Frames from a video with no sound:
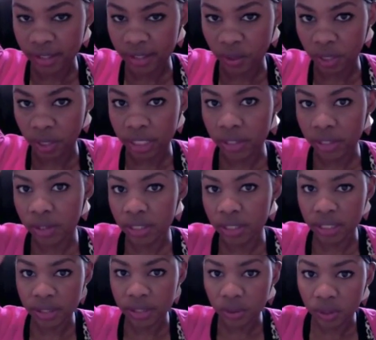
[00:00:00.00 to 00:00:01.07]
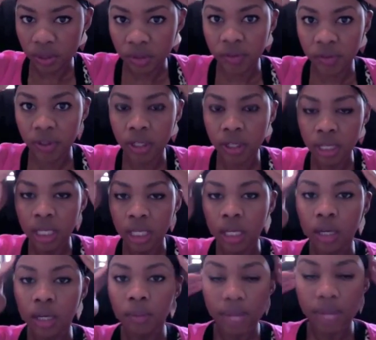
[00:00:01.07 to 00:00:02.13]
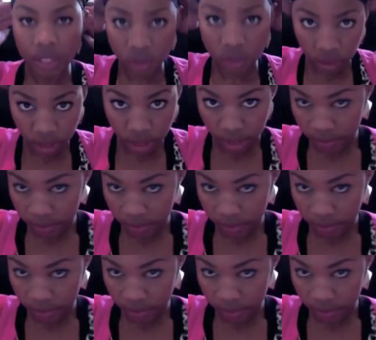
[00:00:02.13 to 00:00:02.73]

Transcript: So what I do is just sort of make sure that I've